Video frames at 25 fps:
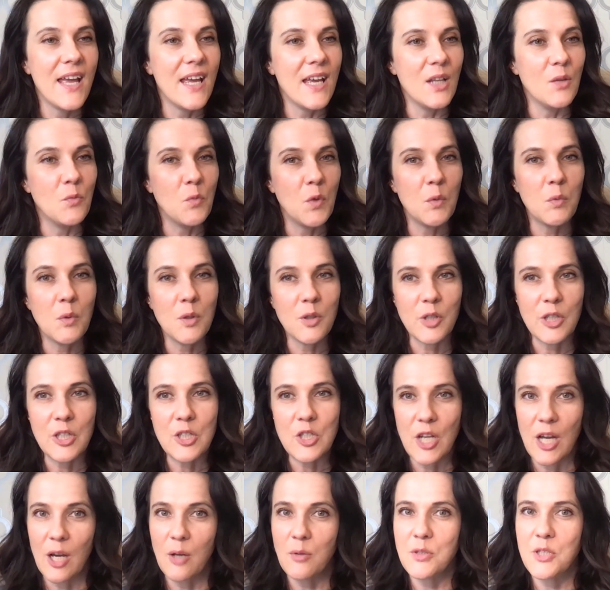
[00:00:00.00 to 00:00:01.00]
And we will
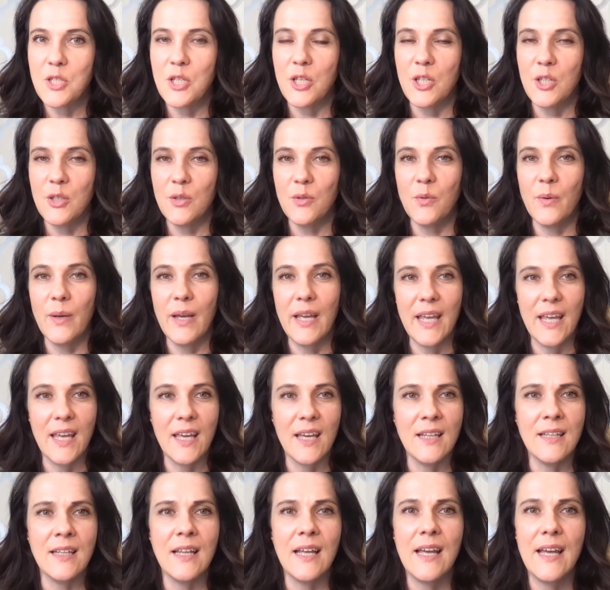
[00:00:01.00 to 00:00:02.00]
reach out to you
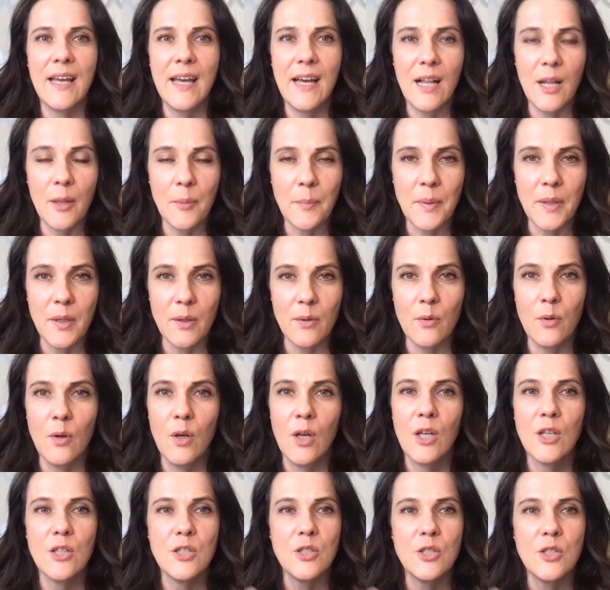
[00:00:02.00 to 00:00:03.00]
and help you
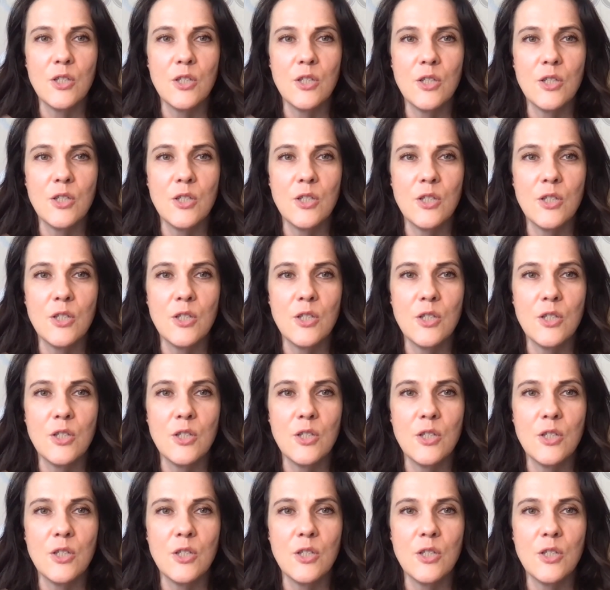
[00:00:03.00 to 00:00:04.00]
to guide you to
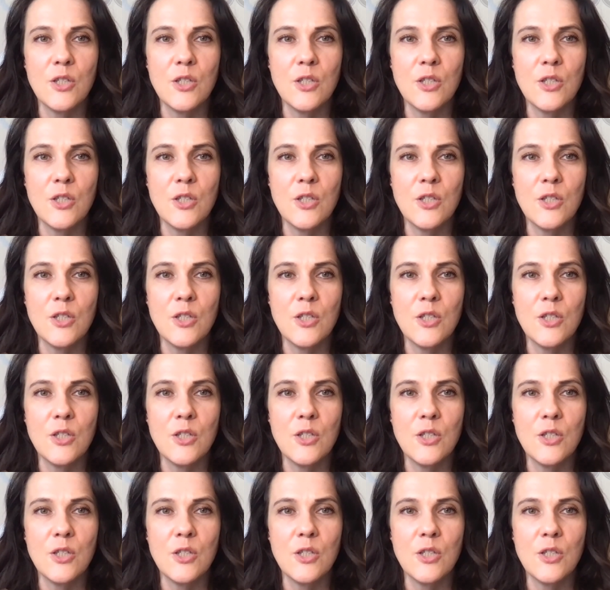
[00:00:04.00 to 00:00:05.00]
your next step.
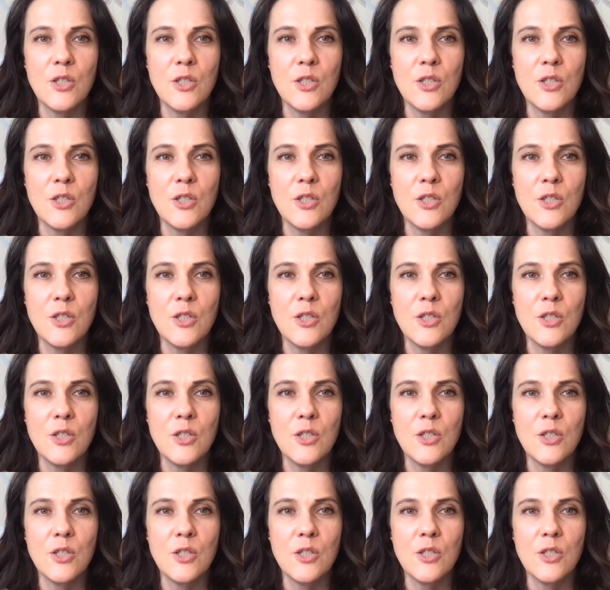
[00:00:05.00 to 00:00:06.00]
So this
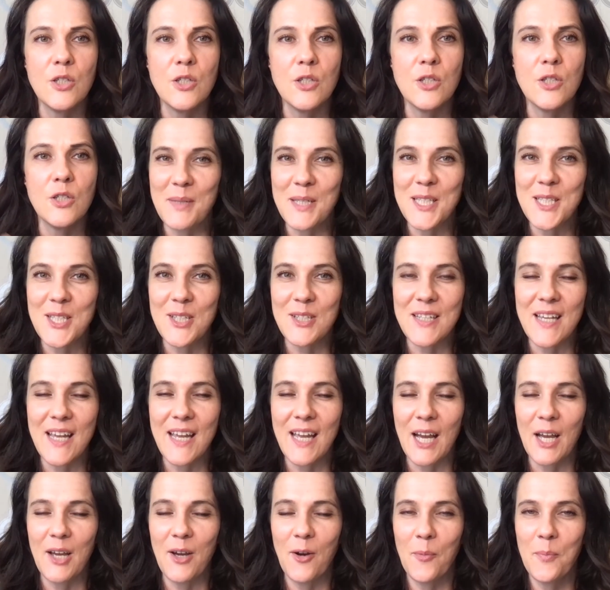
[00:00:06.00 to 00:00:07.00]
is it from me
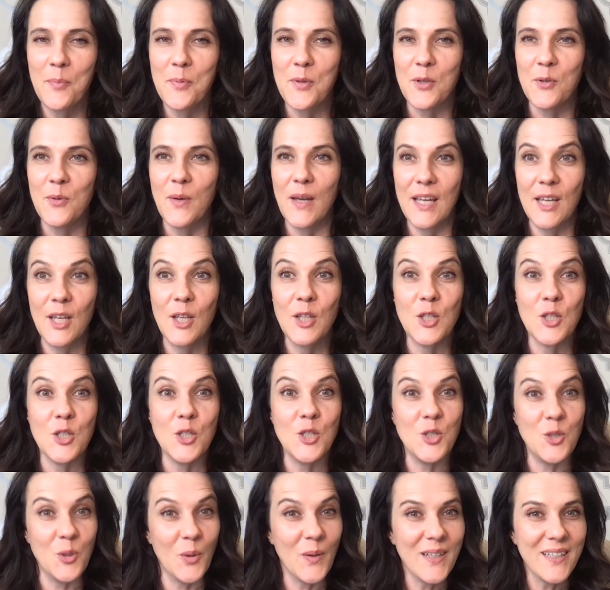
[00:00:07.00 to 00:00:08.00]
today. I hope you
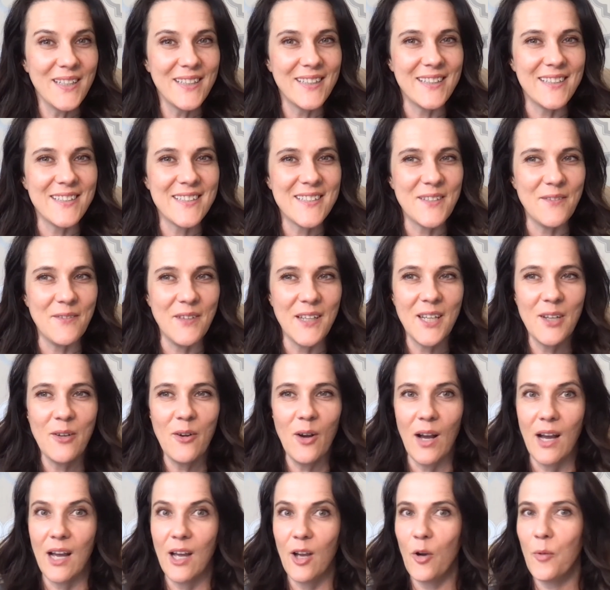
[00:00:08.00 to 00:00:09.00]
enjoyed this
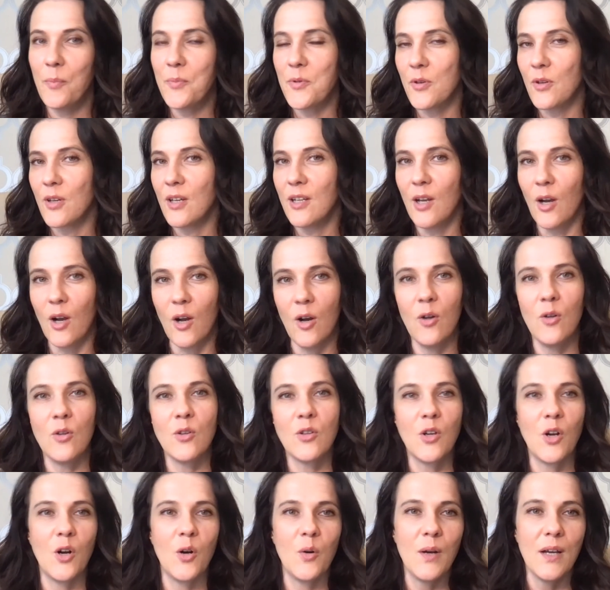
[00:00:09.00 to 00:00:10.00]
video. I hope you're gonna all
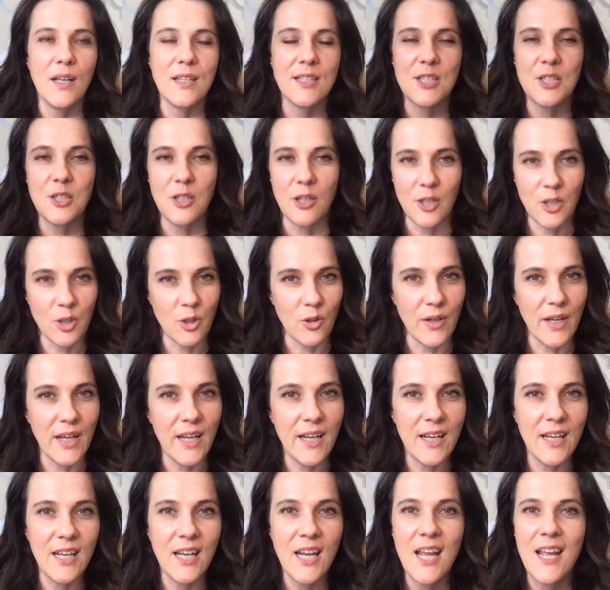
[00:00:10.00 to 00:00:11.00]
go and start
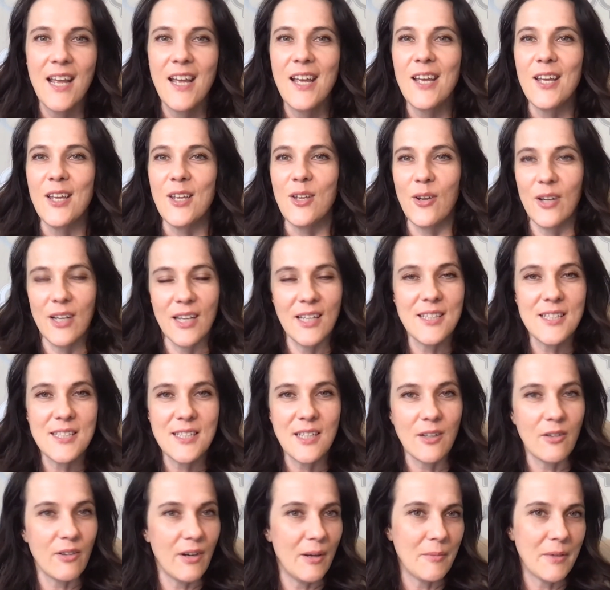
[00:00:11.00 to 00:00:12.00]
creating your
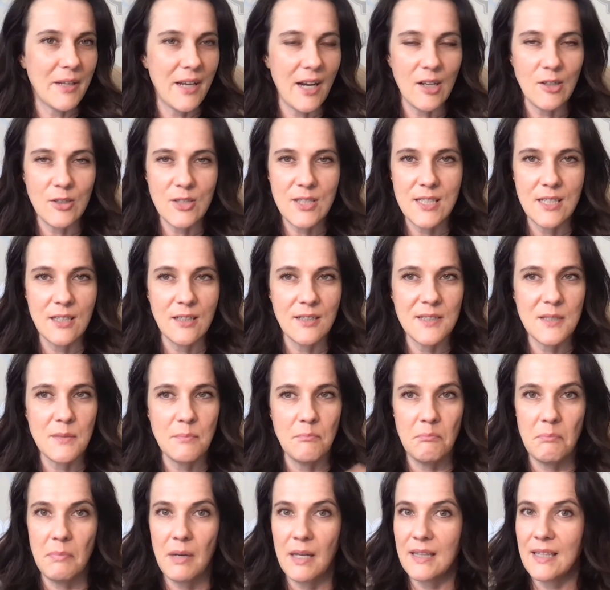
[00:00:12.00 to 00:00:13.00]
Instagram carousels.
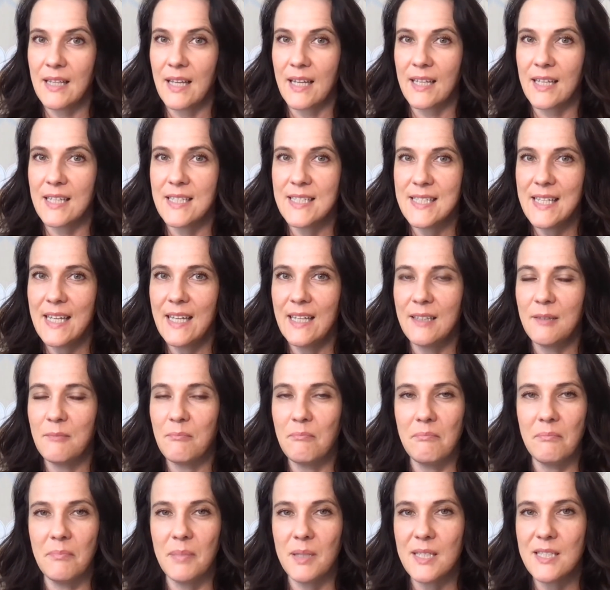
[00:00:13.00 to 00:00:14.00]
But like I said,
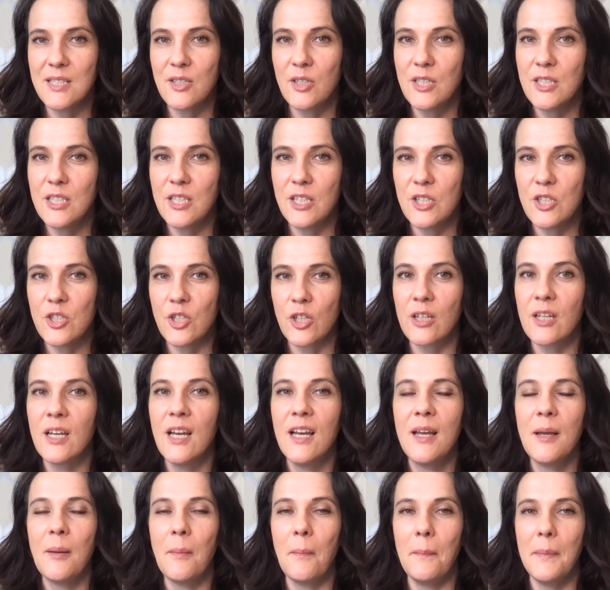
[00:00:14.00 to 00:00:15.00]
be strategic,
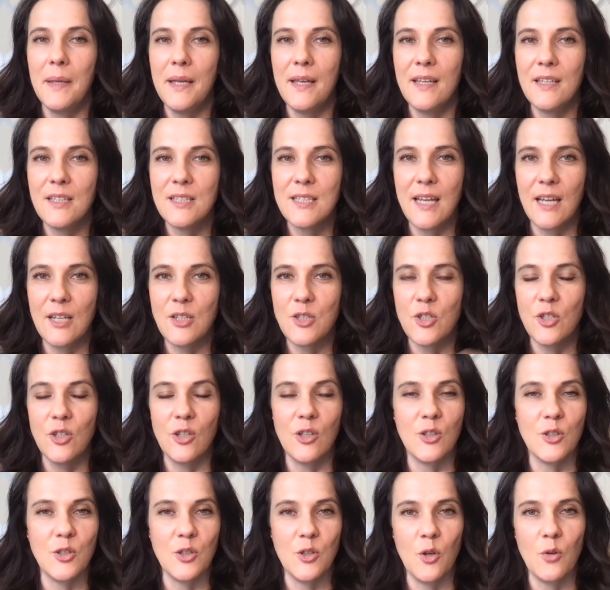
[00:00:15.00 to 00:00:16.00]
be
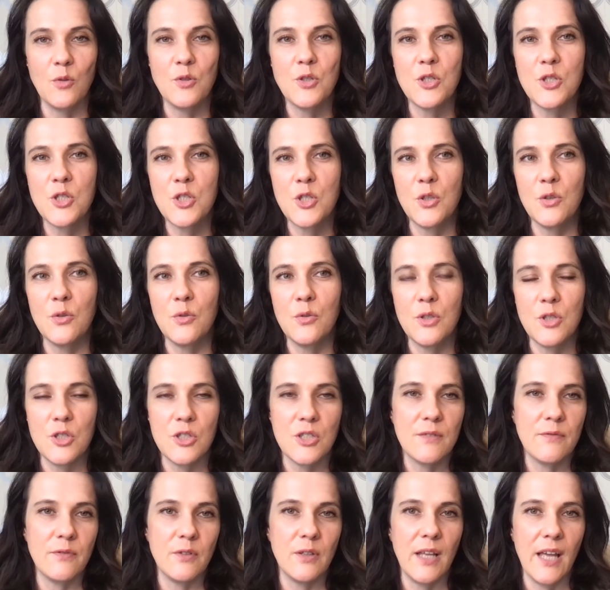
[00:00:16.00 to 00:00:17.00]
intentional. Don't just do it
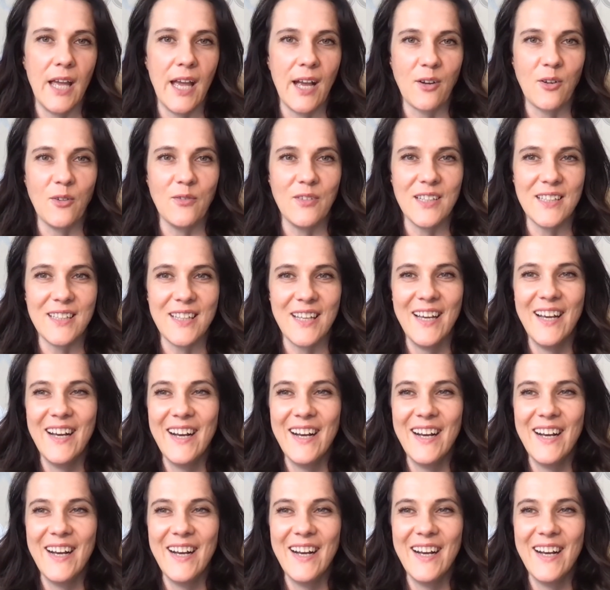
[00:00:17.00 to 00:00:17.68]
just for the heck of it.